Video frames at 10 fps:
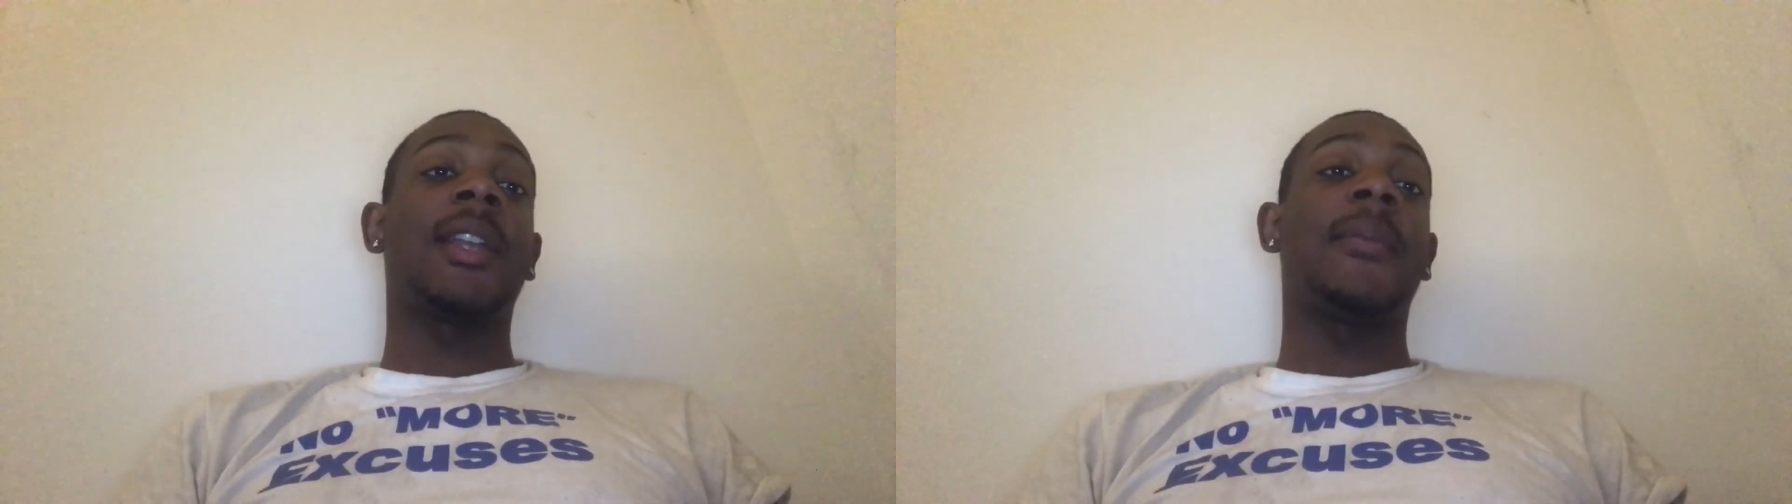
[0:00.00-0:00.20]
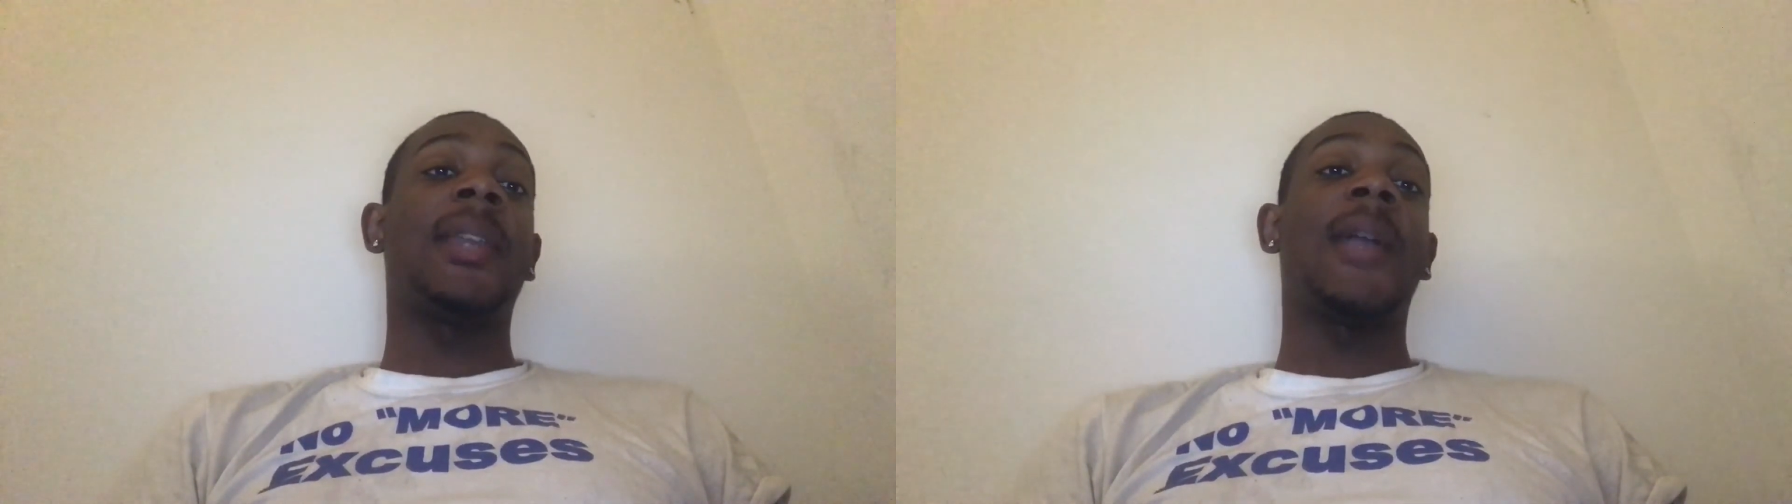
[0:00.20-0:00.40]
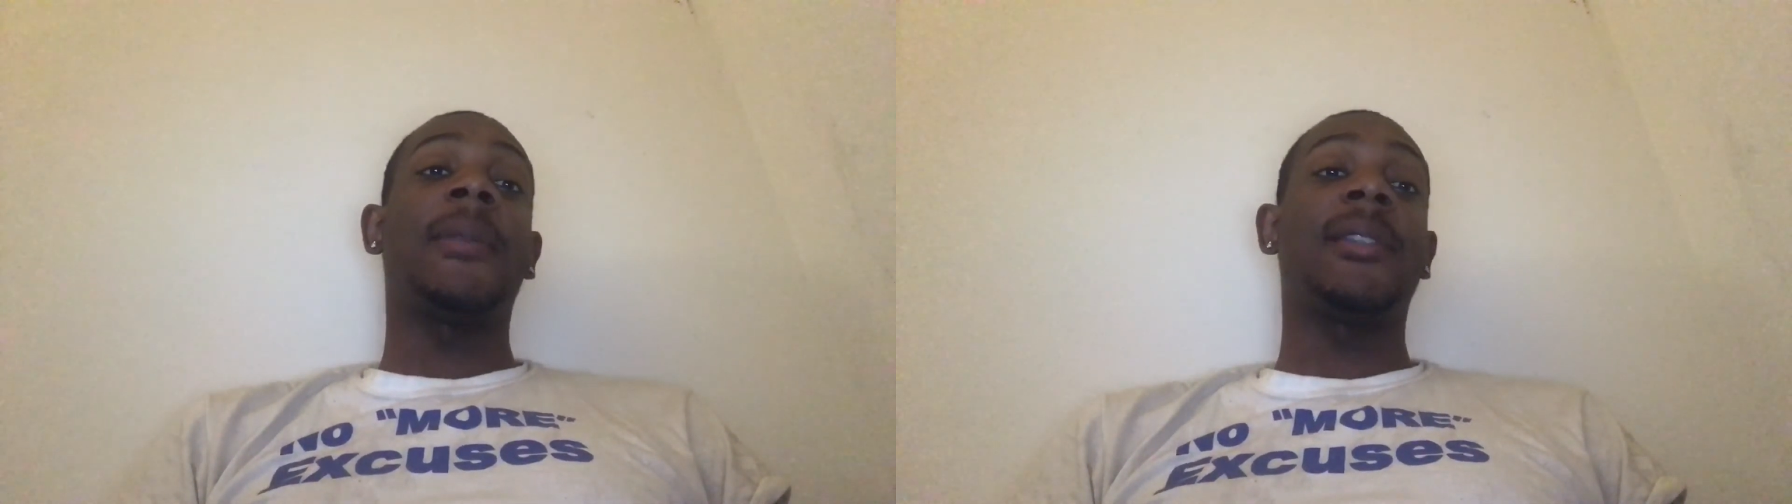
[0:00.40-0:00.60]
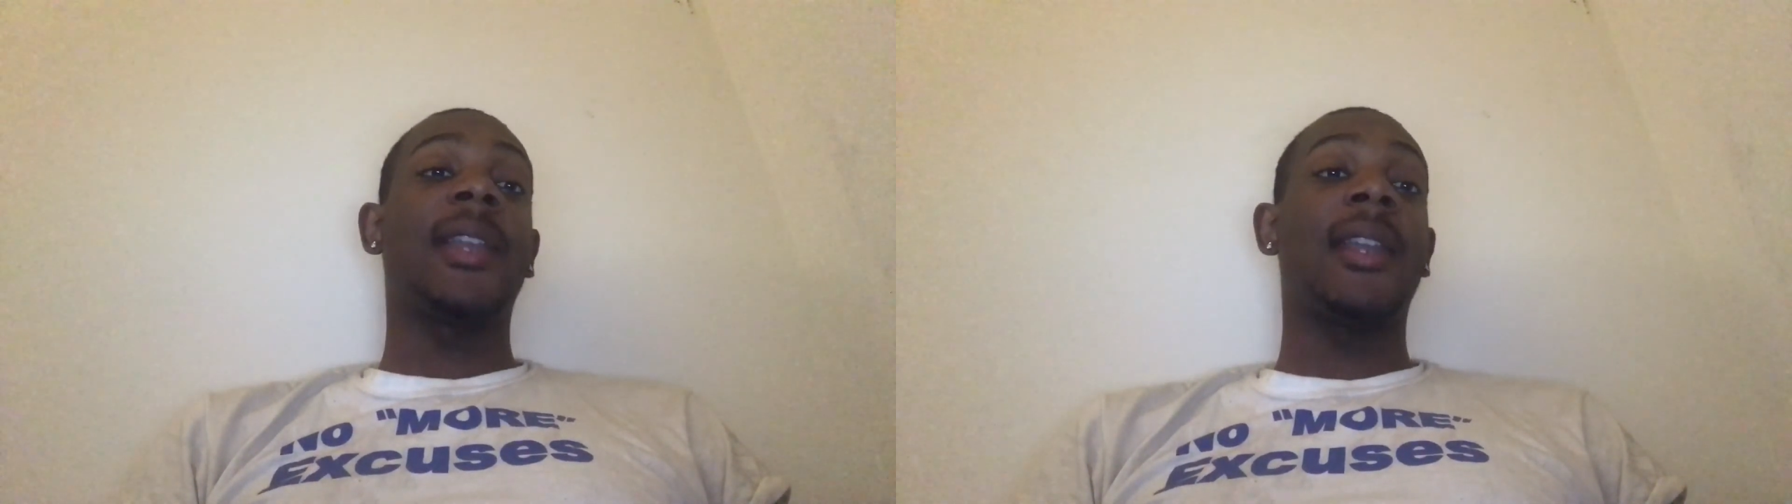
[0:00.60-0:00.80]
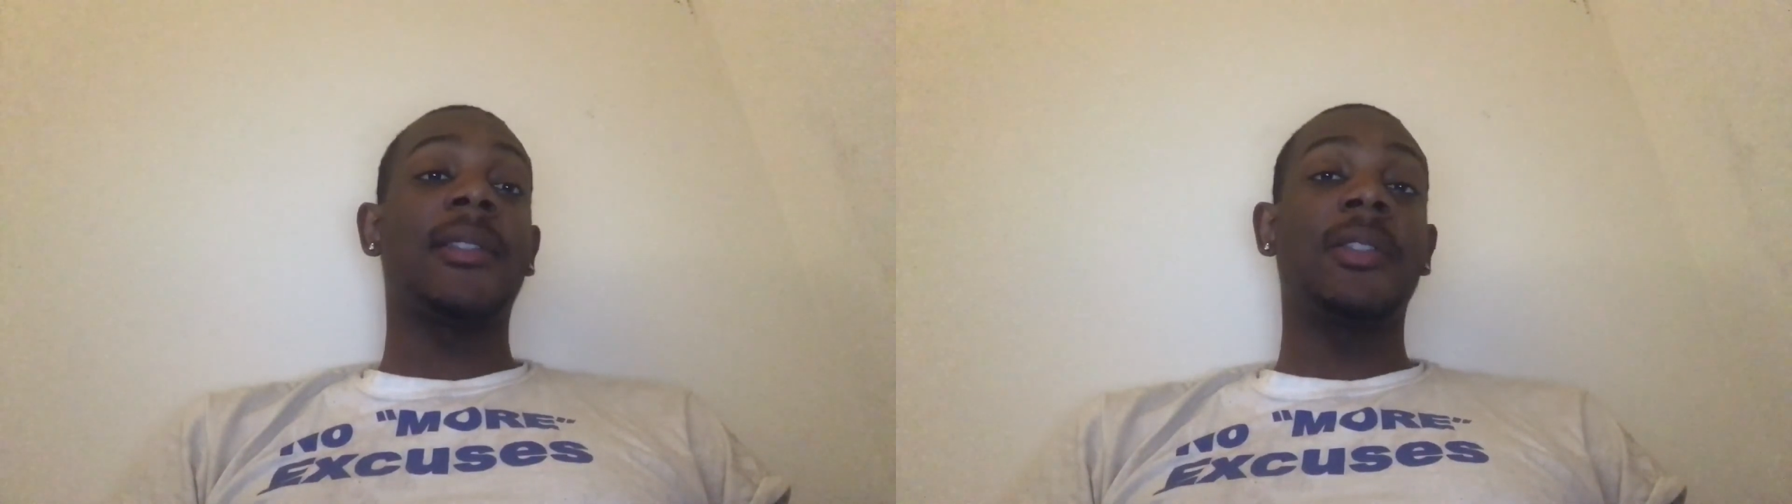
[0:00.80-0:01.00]
I'll be happy
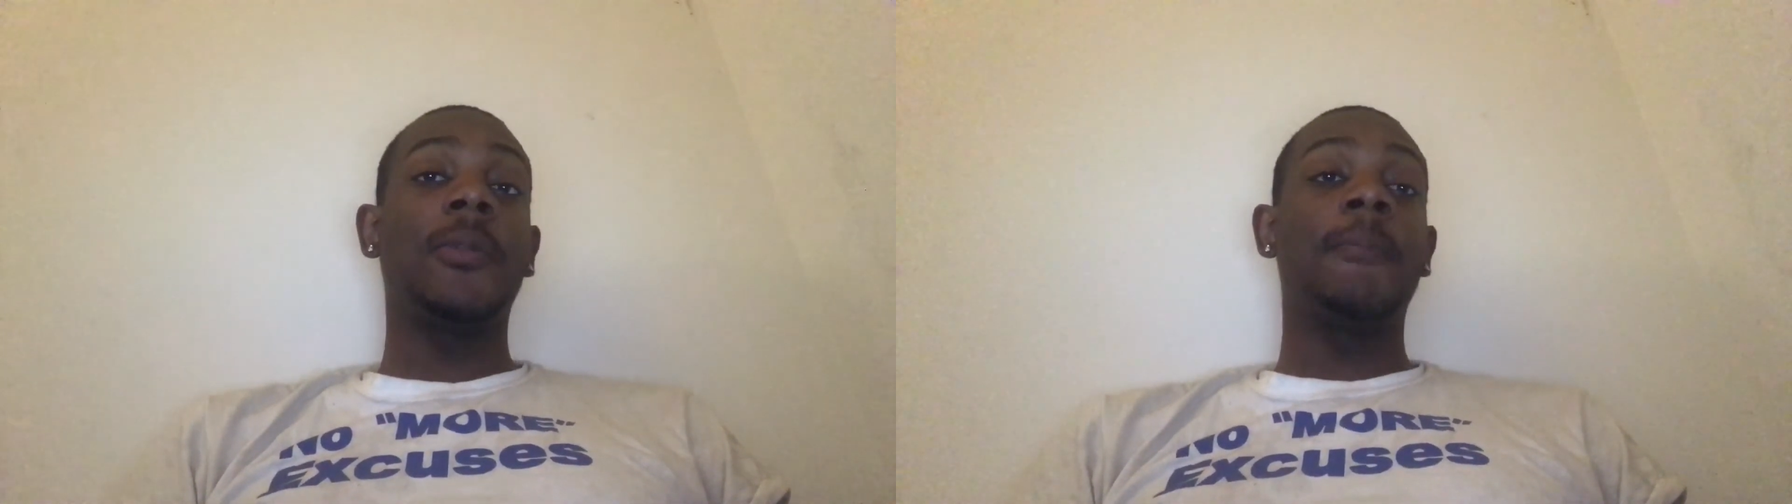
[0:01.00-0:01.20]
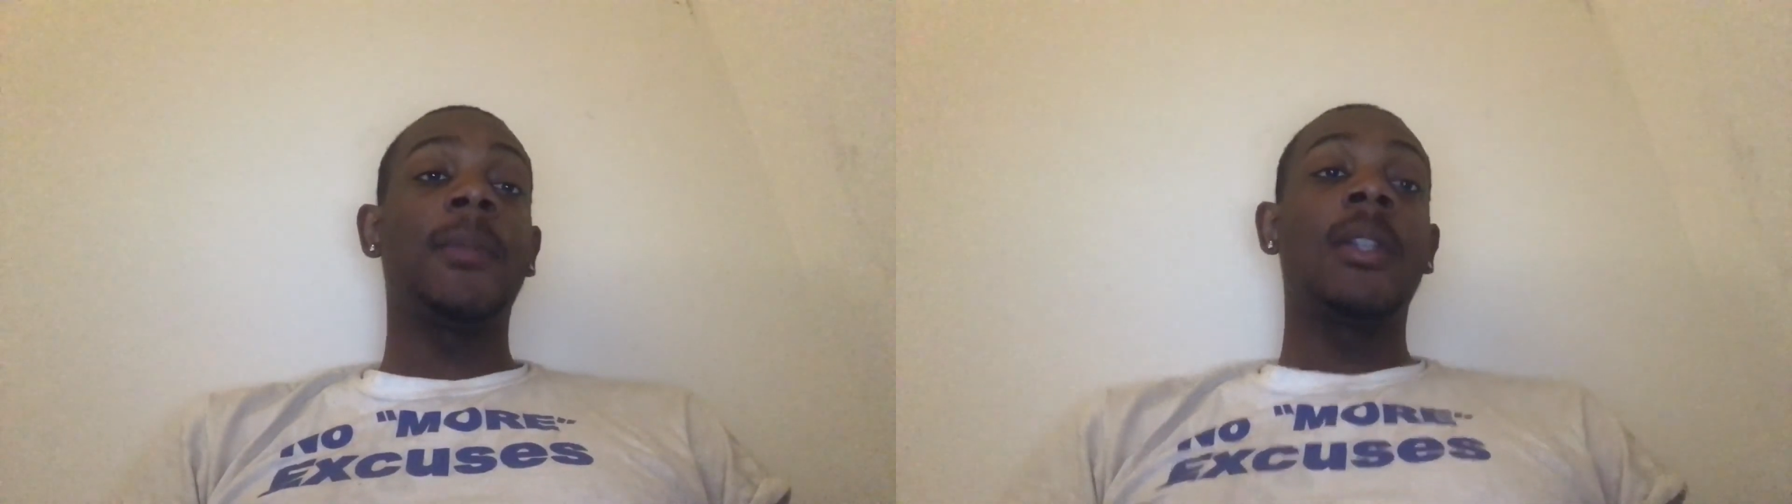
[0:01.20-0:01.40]
to answer you.